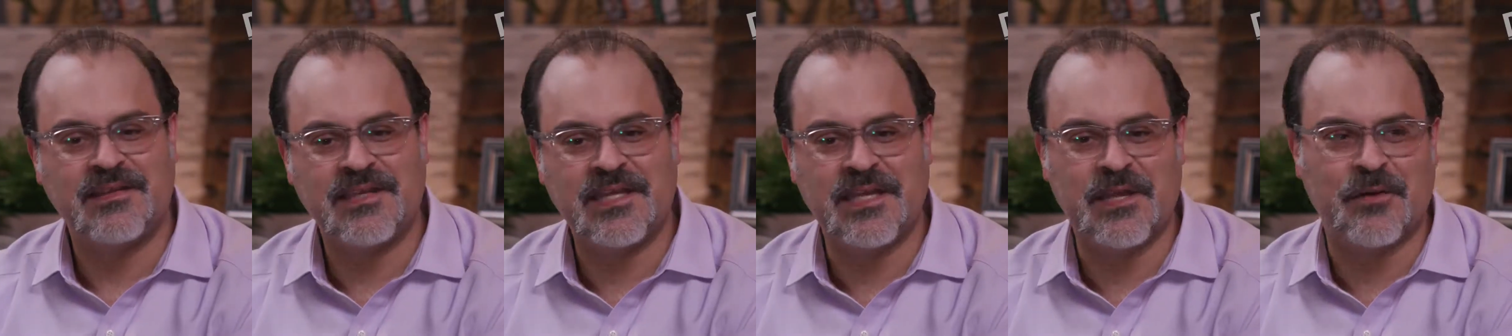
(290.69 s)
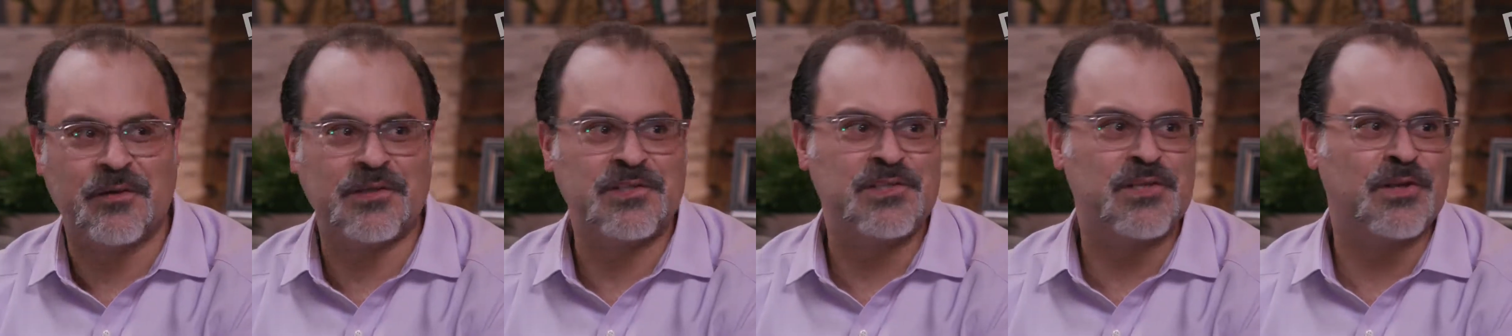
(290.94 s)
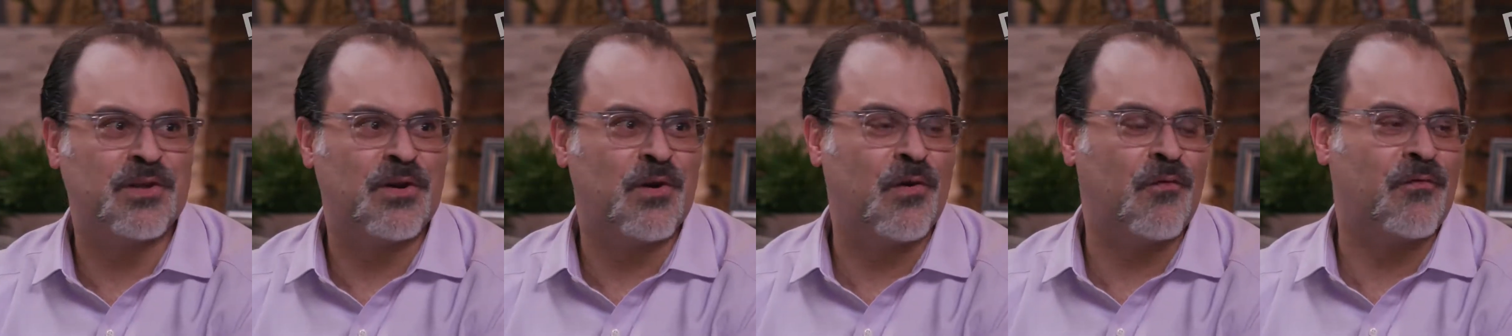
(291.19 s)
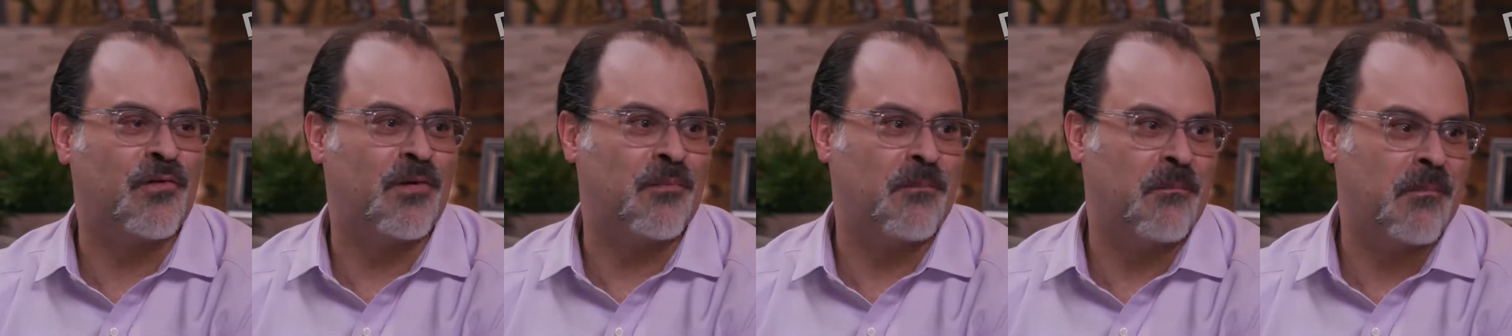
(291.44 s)
it took
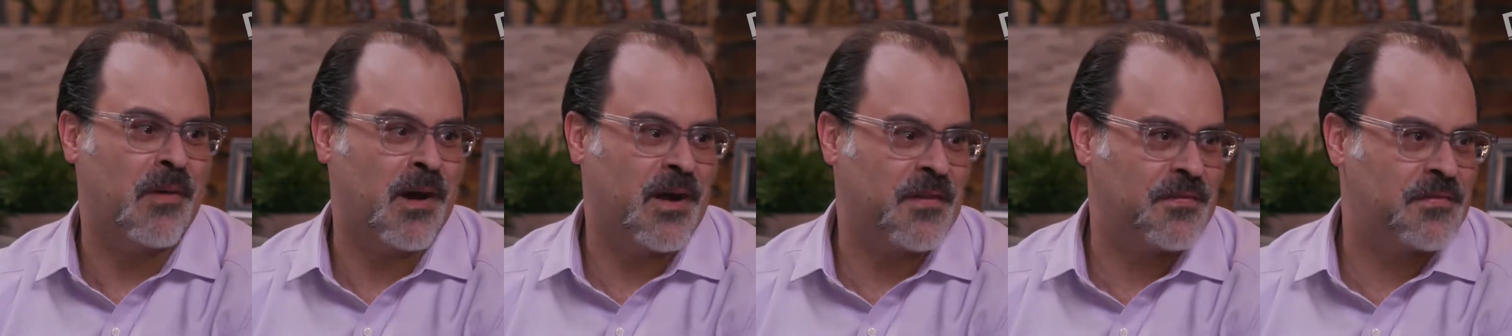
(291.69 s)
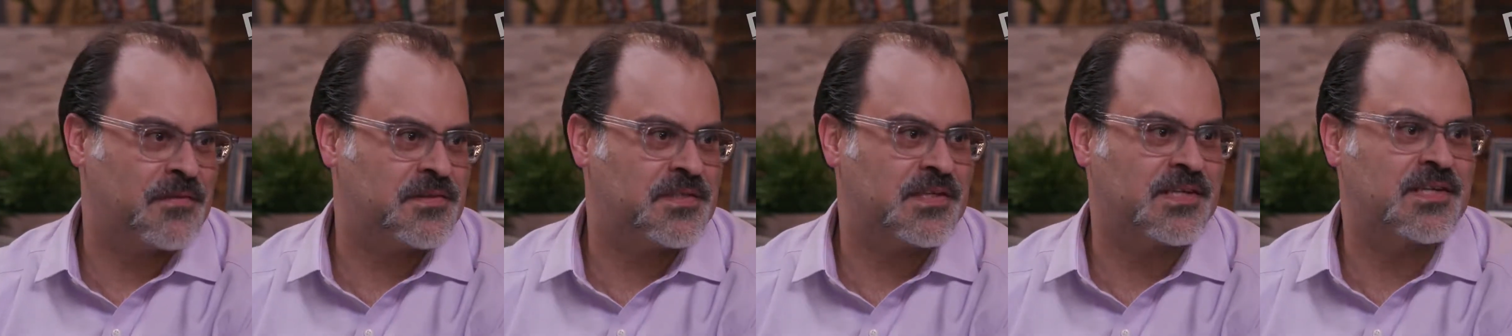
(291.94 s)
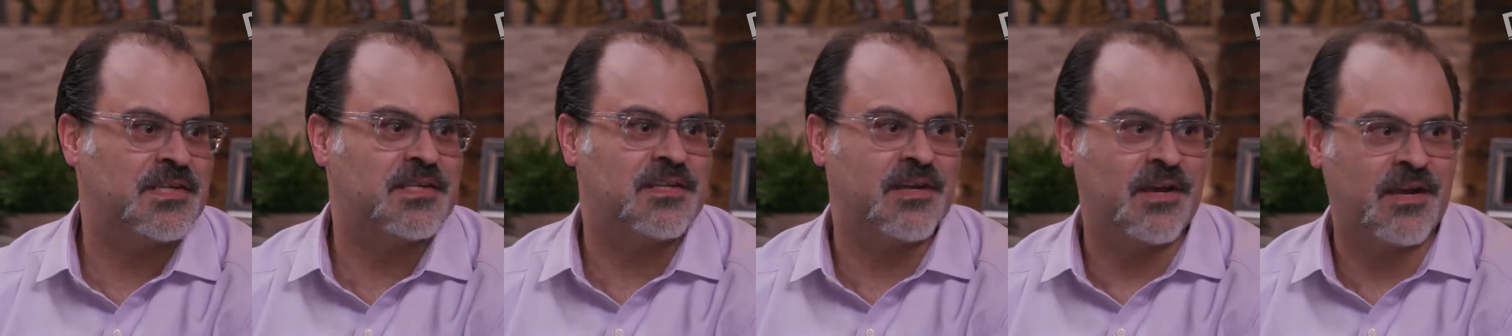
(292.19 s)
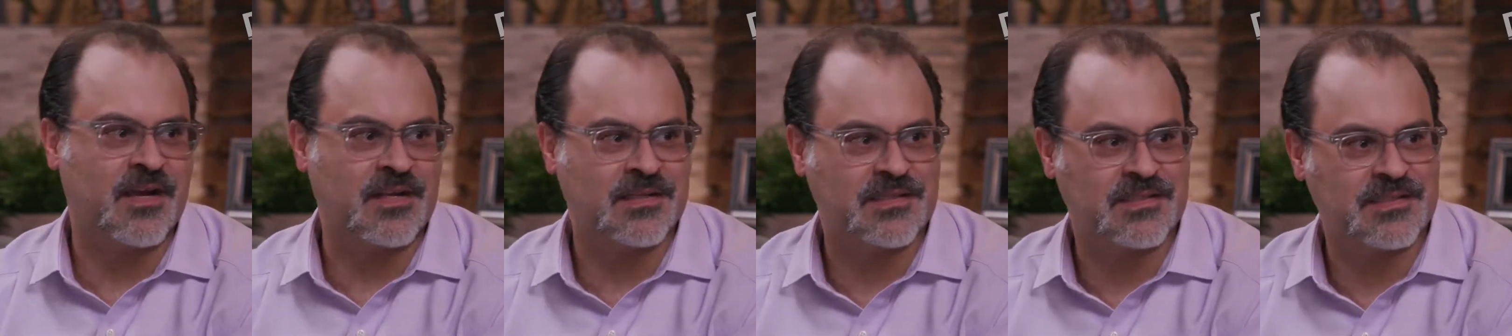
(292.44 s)
over a month to
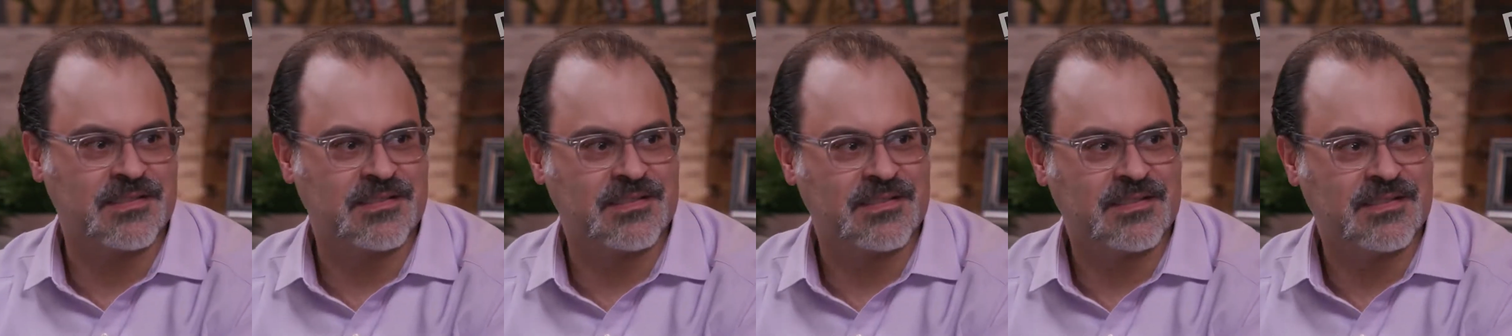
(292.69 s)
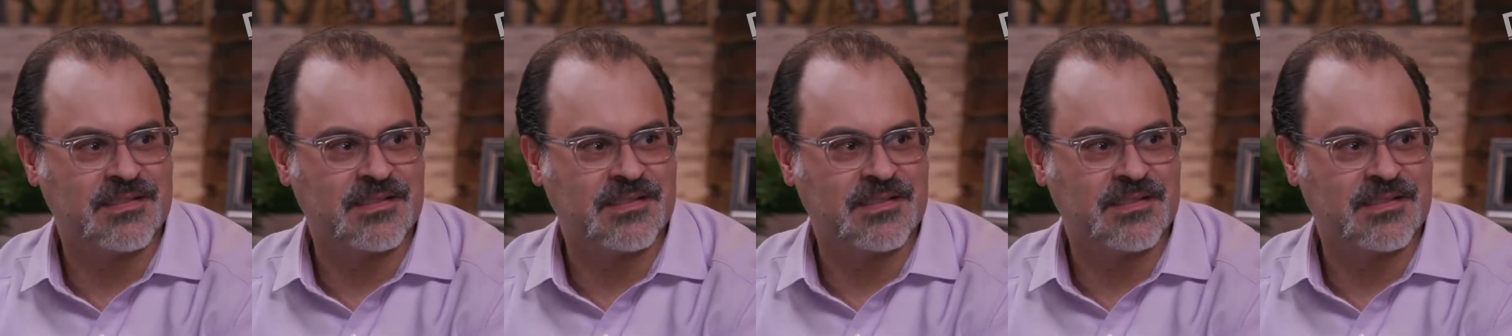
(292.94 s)
conduct.